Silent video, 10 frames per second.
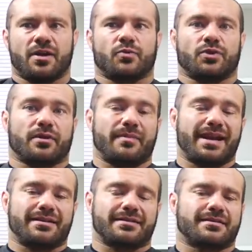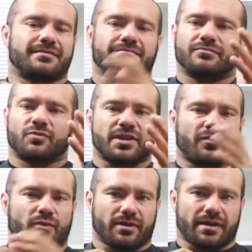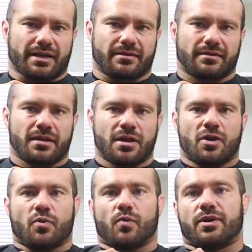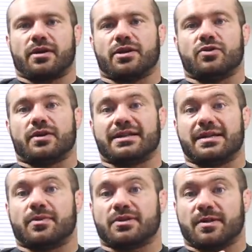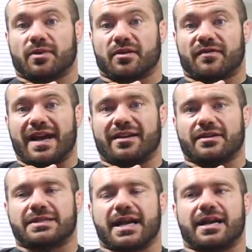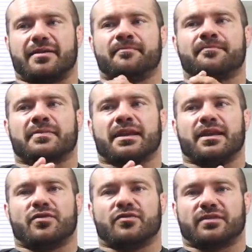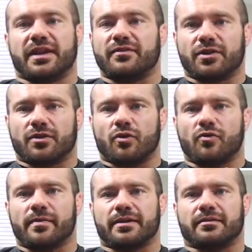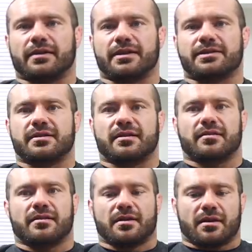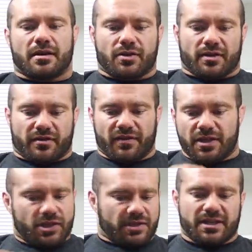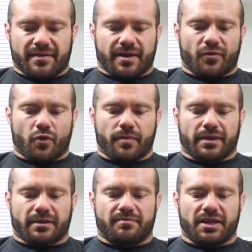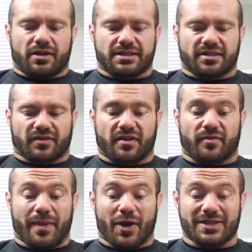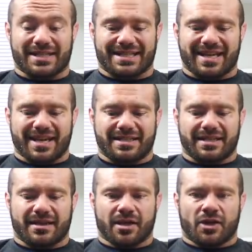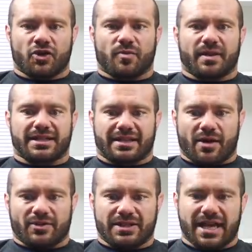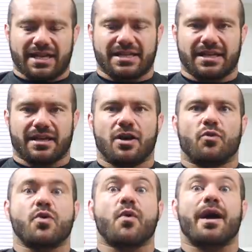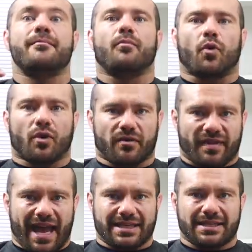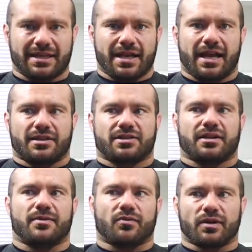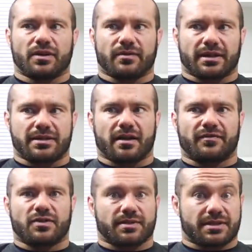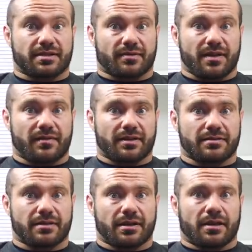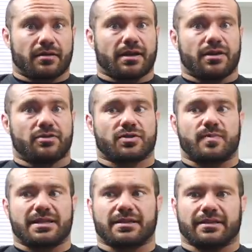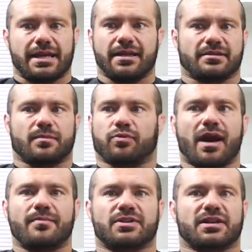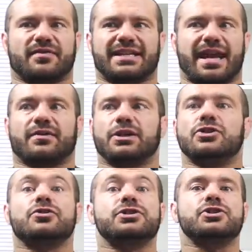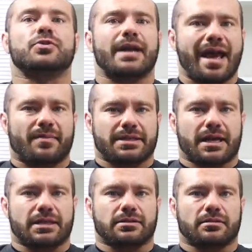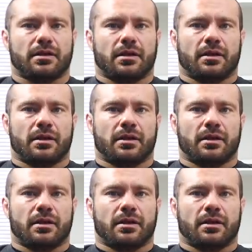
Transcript: When you're on maintenance, whichever one you like. When you get deeper and deeper into a fat loss diet, if you flavor your oatmeal, it's gonna you're gonna finish the same amount of oatmeal, and because it's flavored, because it's tasty, your brain's like, that was tasty. We want more of that. And it's gonna be really, really tough to resist the cravings, right? You're just basically eating to prime yourself. It's like everything turns into an appetizer.